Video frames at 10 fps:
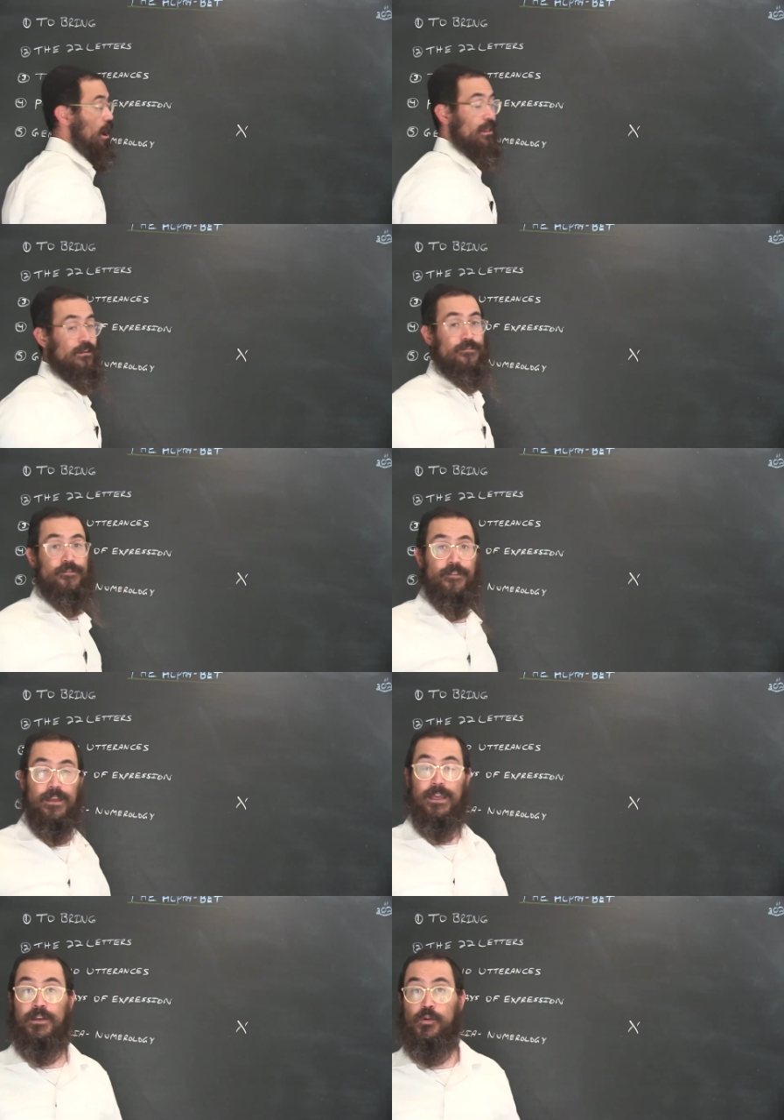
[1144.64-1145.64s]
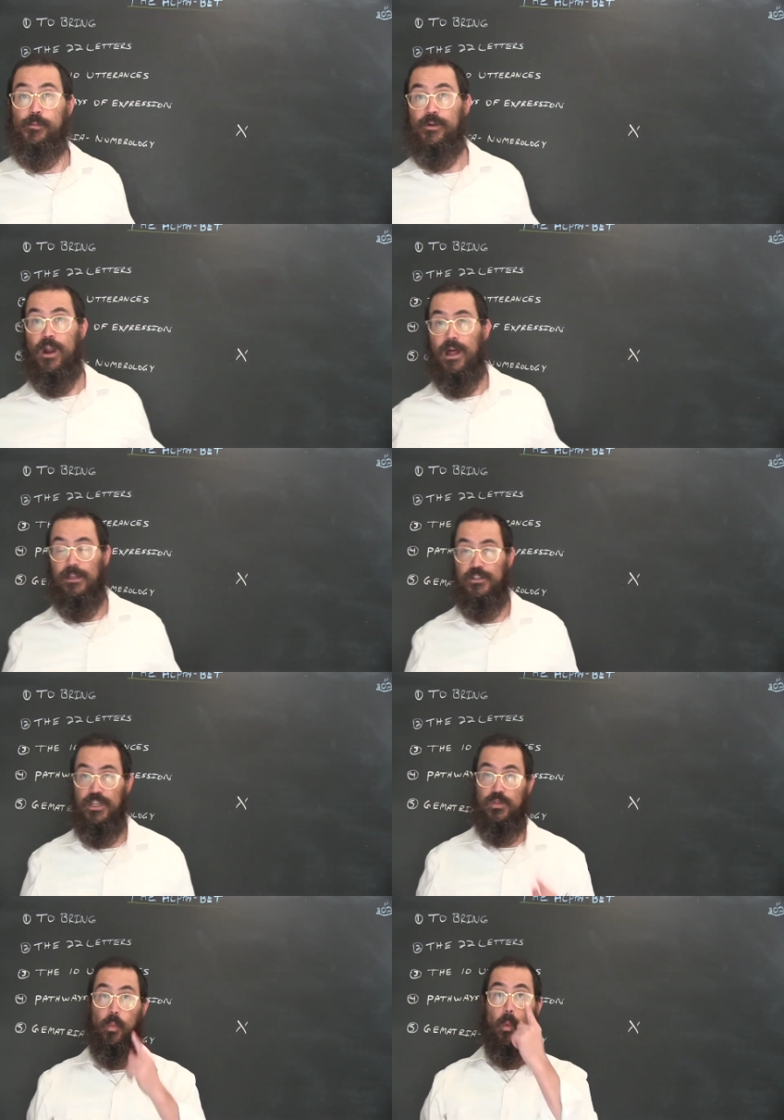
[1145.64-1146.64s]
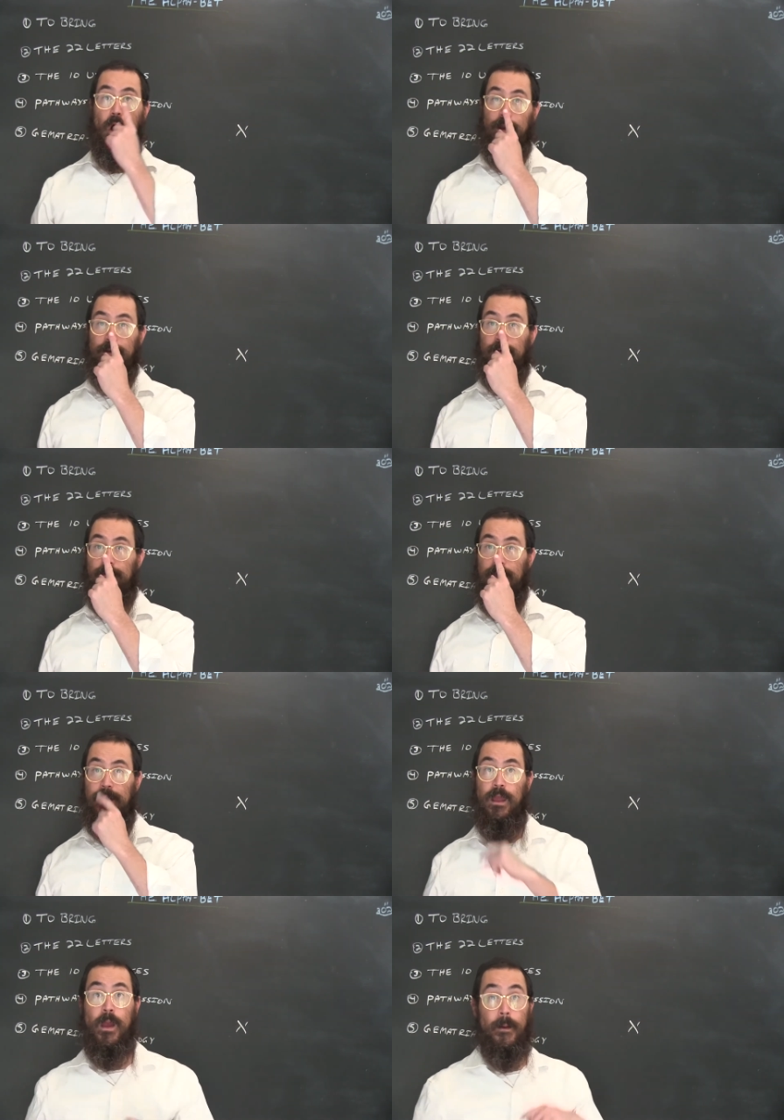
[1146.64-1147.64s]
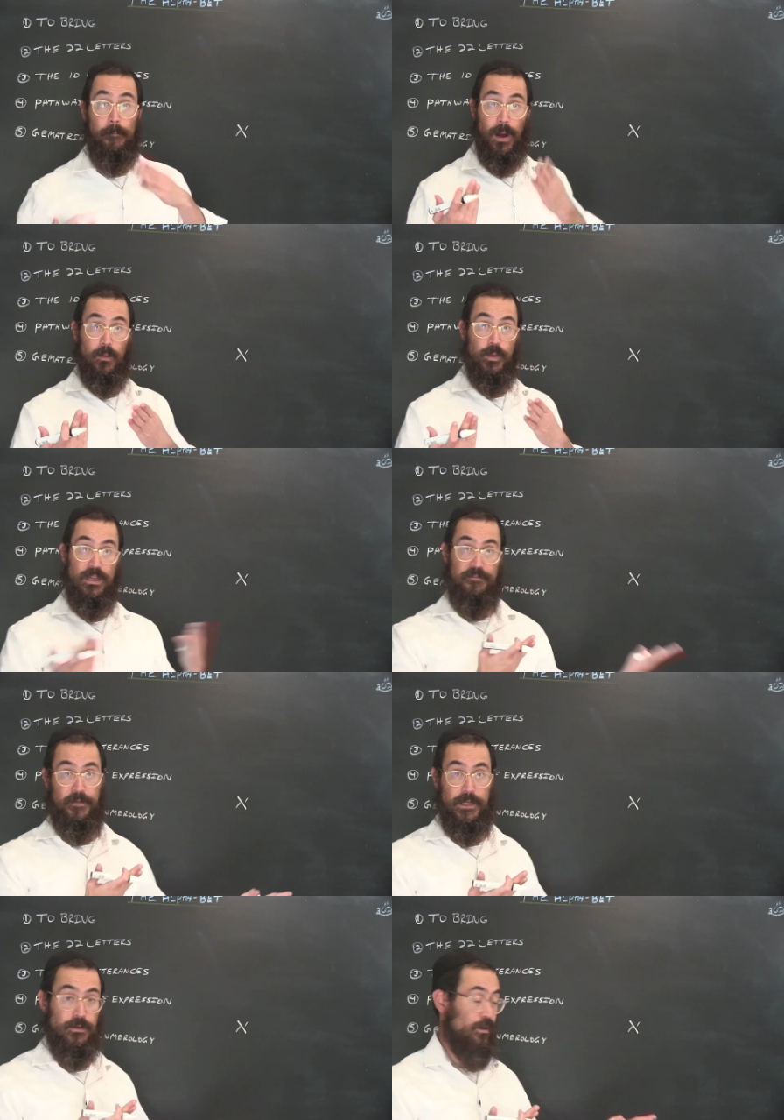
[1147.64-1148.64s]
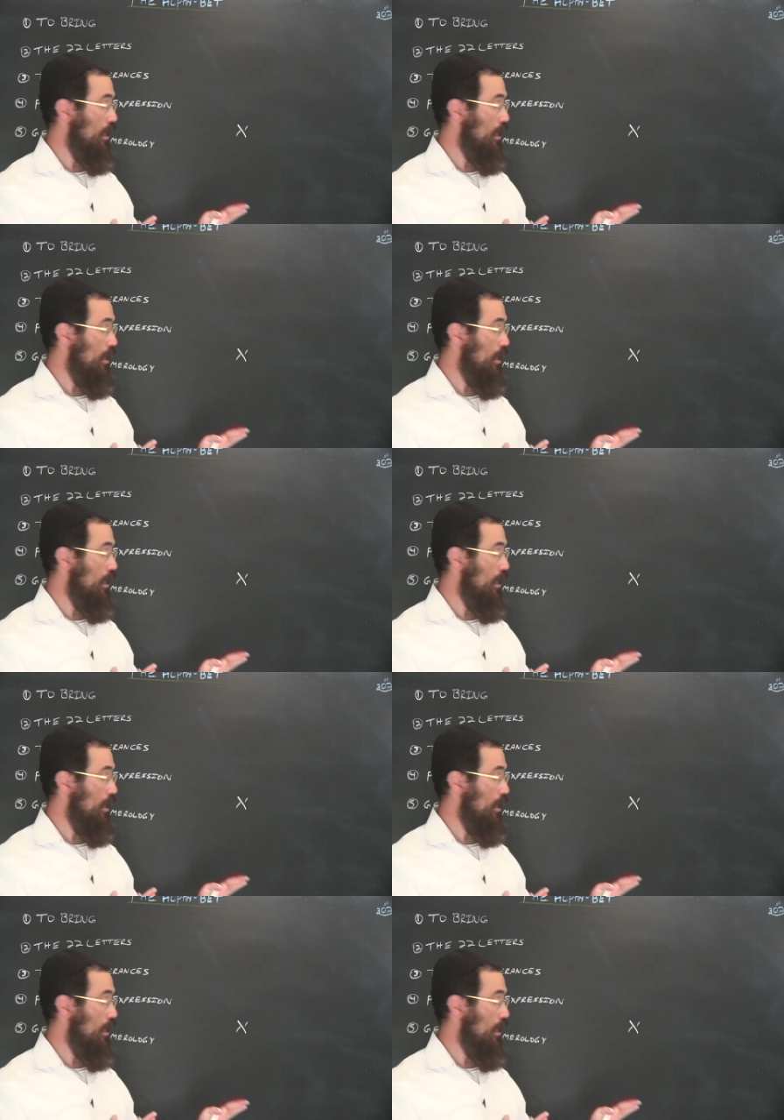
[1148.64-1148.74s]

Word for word: Aleph in numerology is one, right? But we could figure